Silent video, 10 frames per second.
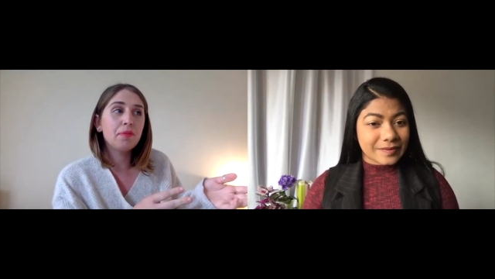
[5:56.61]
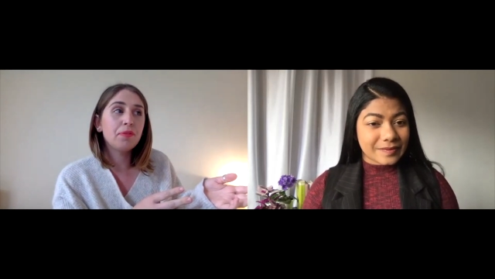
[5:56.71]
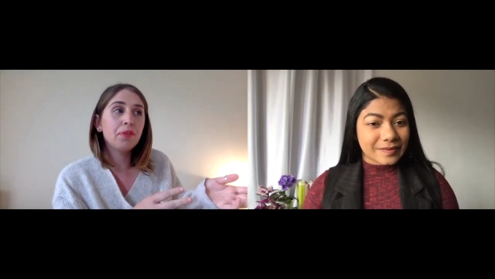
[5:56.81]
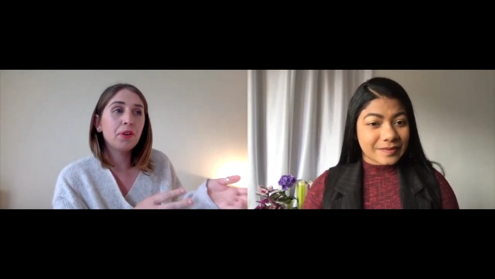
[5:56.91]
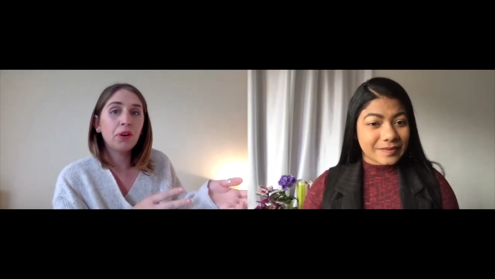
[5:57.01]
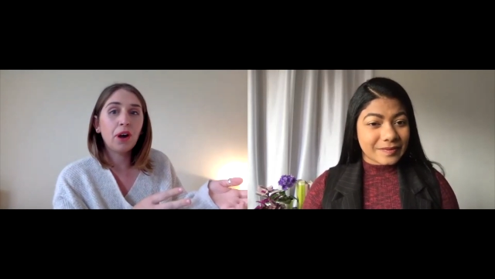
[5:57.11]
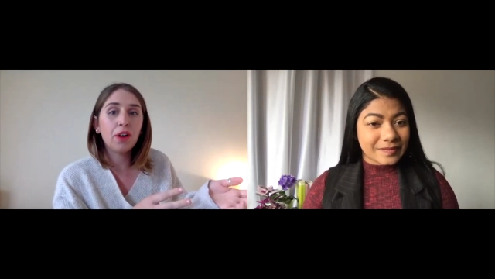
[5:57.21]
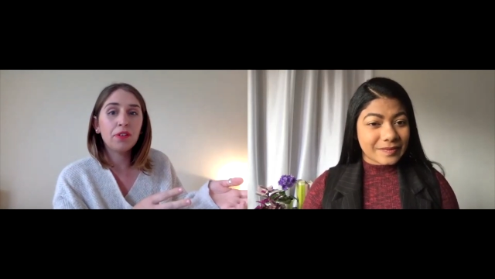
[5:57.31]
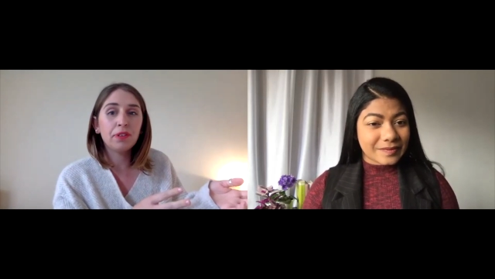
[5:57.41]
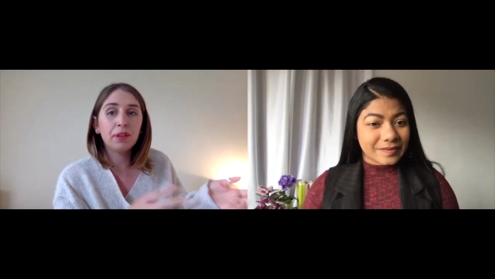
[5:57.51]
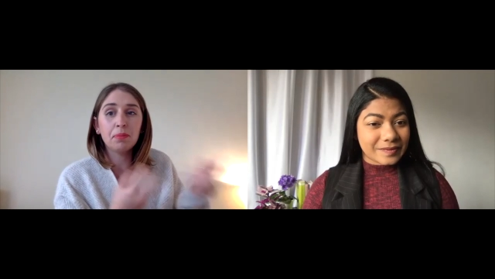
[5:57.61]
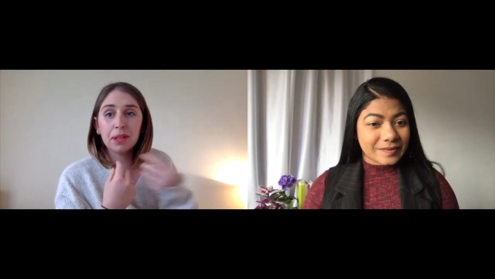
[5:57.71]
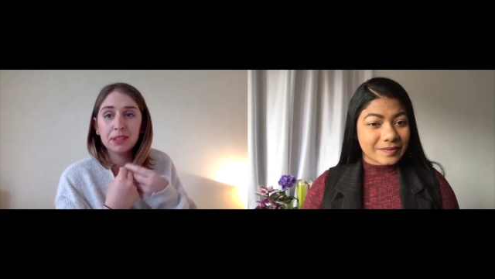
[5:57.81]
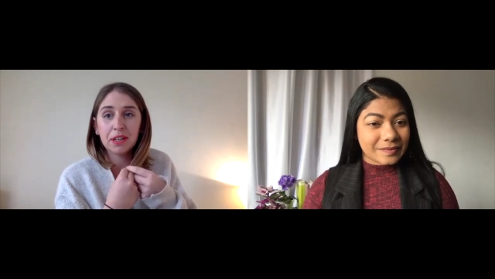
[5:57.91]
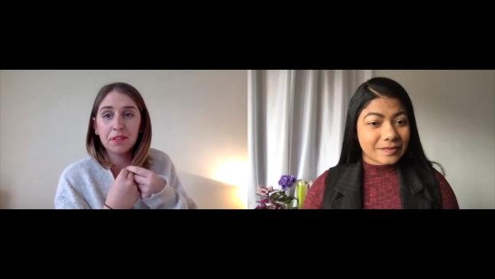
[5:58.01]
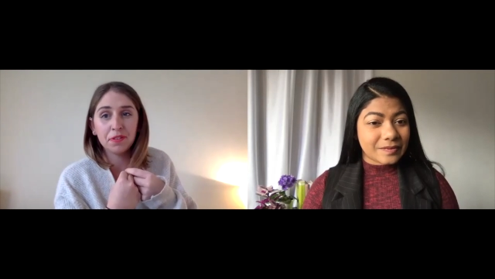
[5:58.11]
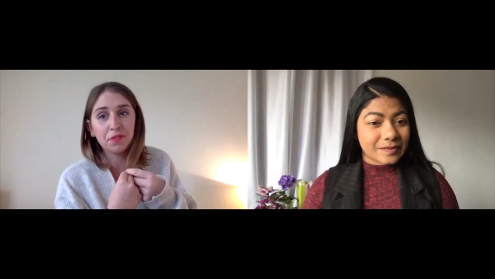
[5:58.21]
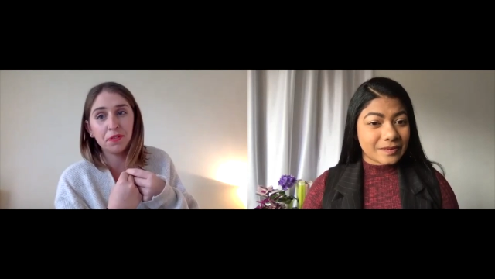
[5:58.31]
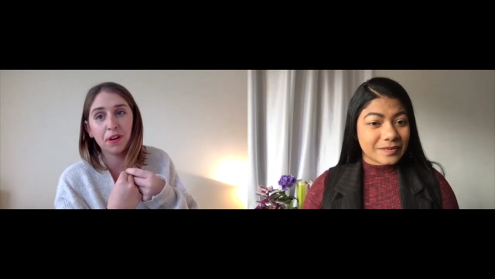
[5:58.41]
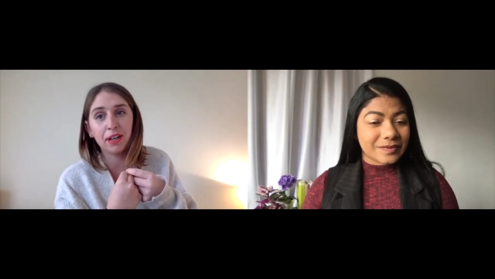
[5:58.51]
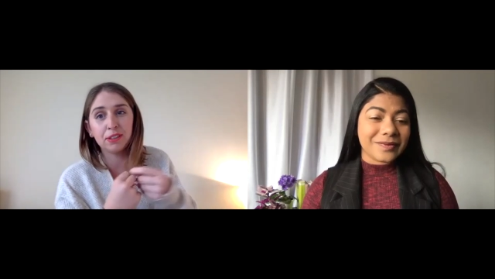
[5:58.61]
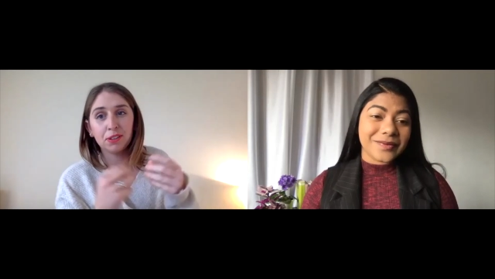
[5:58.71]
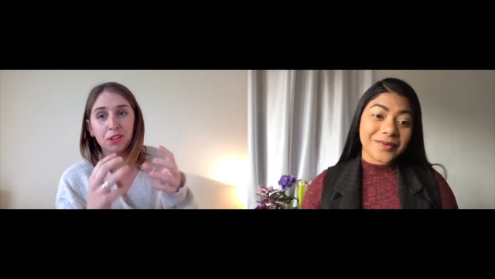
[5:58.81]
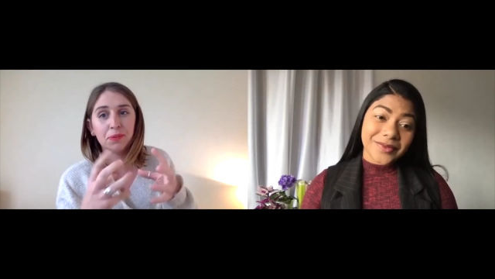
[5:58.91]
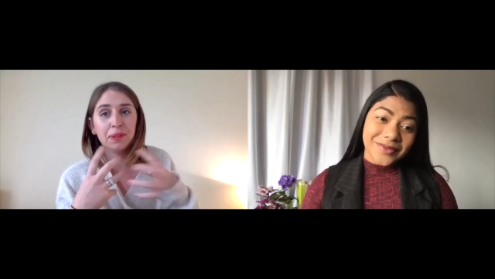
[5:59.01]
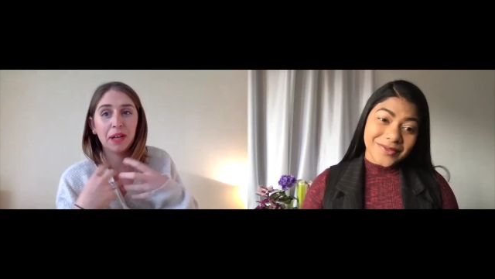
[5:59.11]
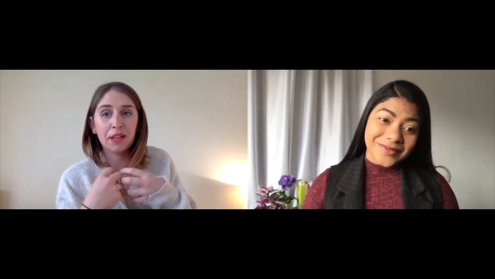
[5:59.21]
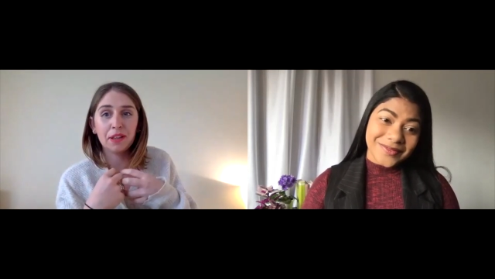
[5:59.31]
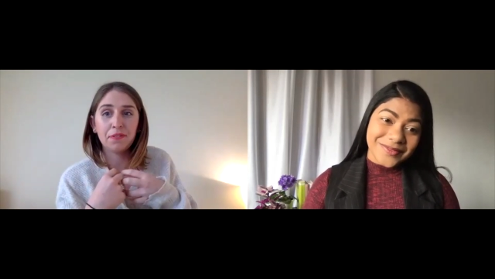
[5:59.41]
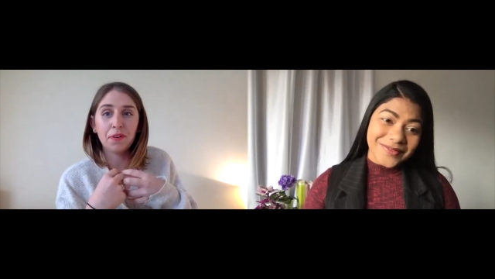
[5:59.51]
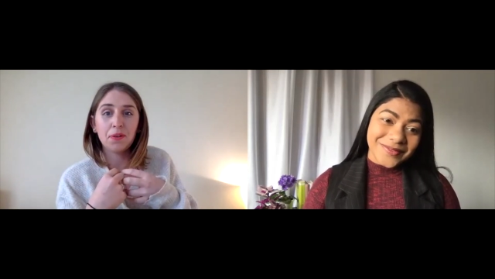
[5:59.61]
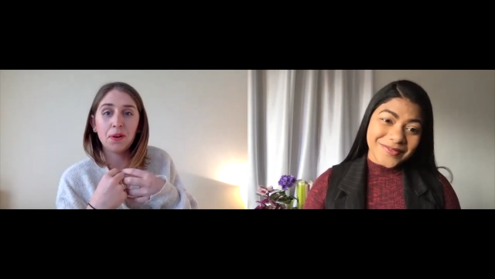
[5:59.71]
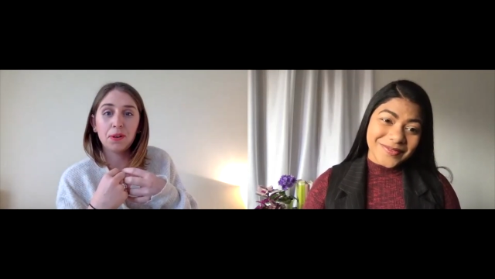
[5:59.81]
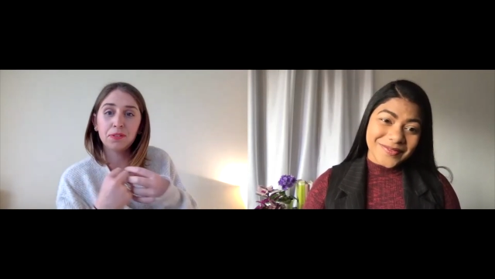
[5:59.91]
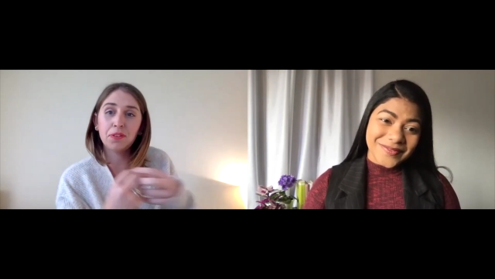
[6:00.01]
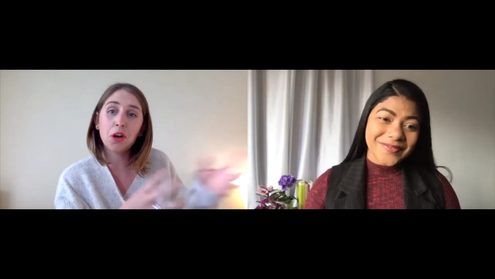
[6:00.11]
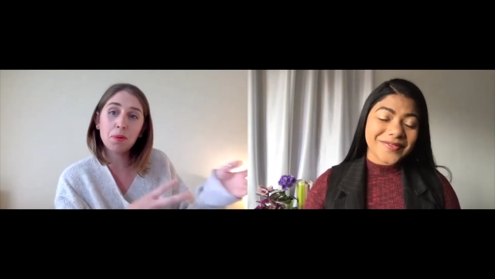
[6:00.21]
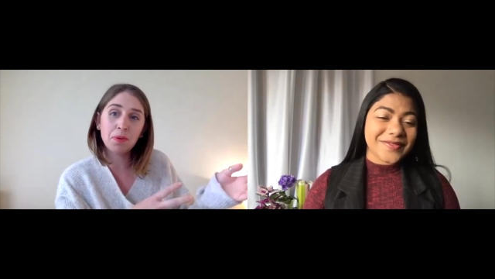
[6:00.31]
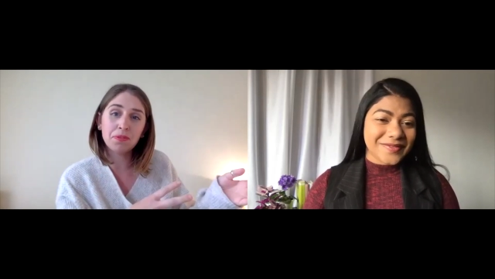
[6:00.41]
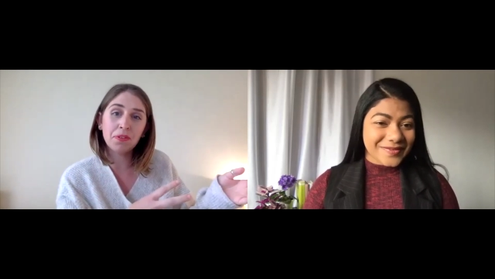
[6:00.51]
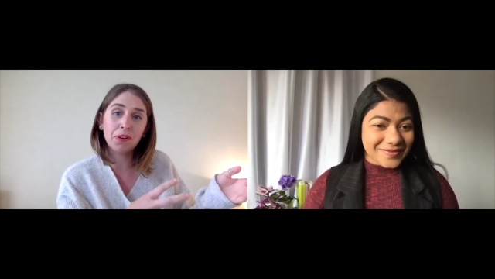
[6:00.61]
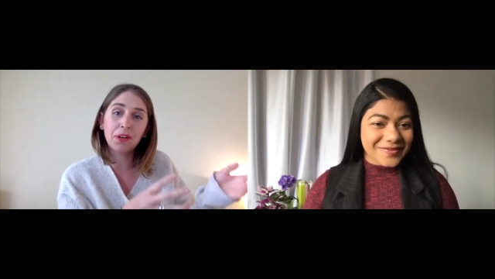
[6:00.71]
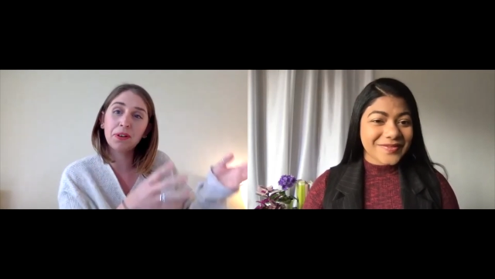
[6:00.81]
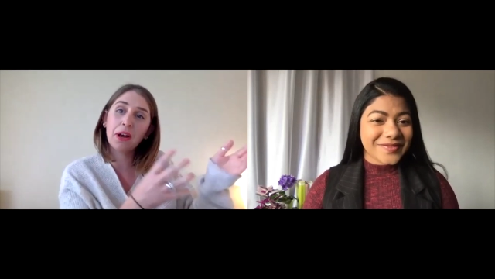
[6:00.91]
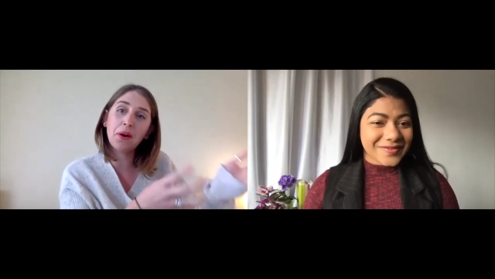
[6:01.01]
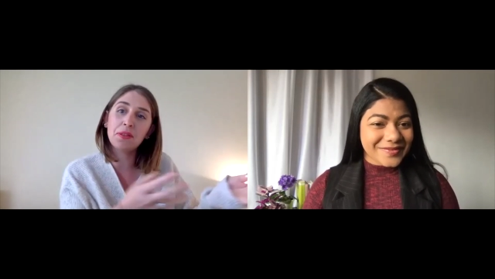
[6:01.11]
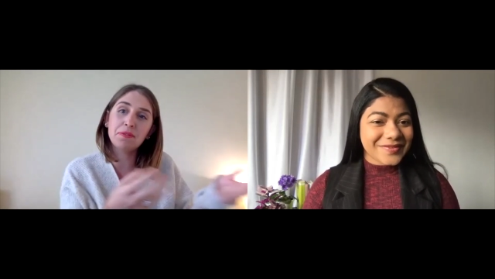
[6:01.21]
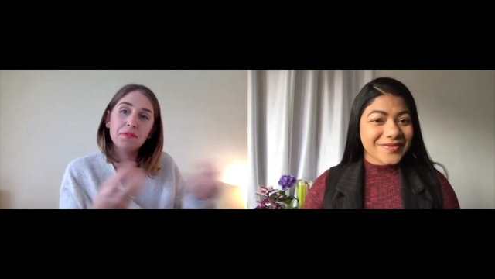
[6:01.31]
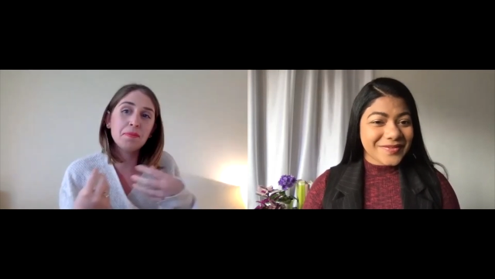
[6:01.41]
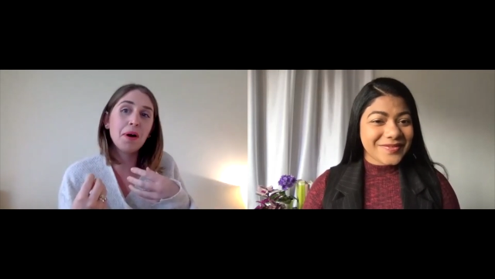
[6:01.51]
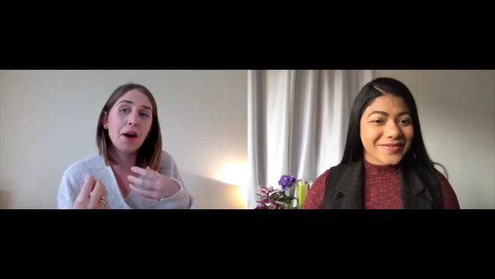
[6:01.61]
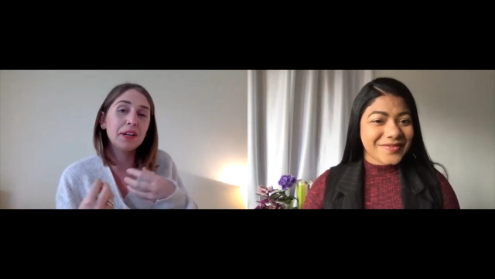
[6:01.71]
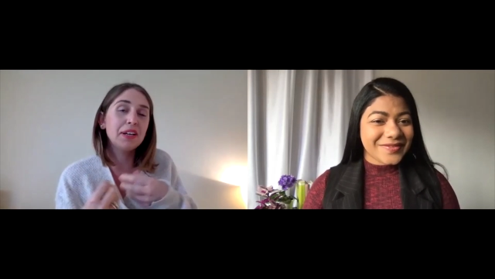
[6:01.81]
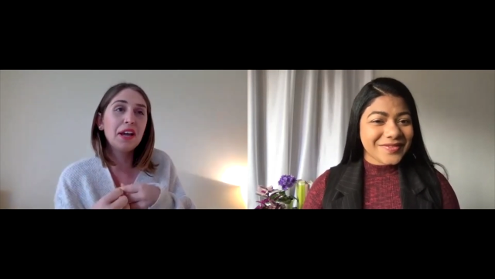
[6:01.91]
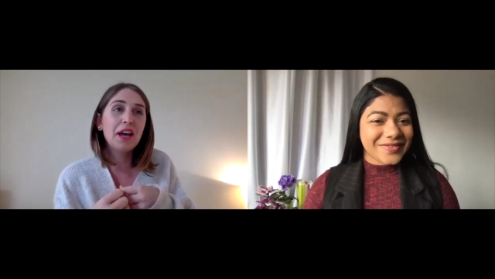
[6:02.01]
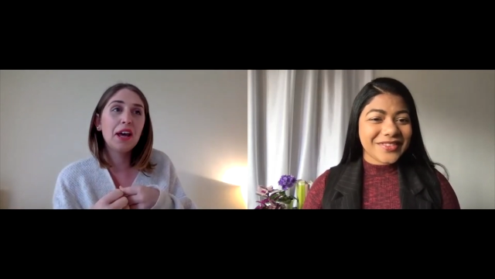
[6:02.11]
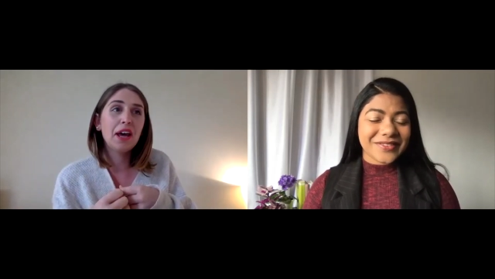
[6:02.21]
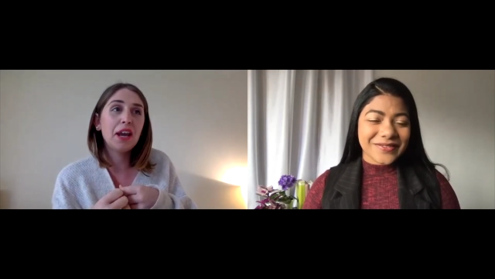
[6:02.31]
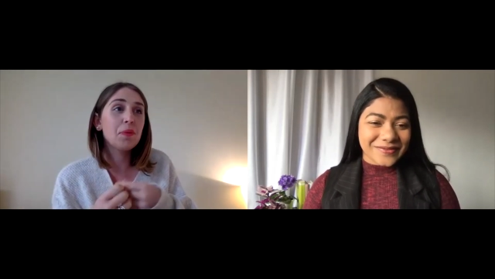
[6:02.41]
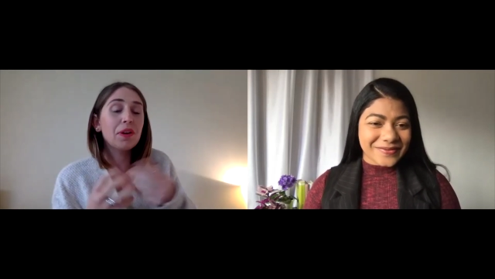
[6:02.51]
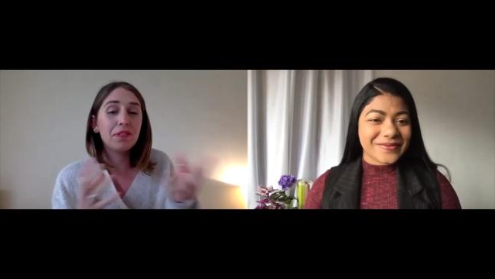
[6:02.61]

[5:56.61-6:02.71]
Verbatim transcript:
Speaker 1: photographing my stuff for free. So she would get the photos for her portfolio and I got them for mine. And I would have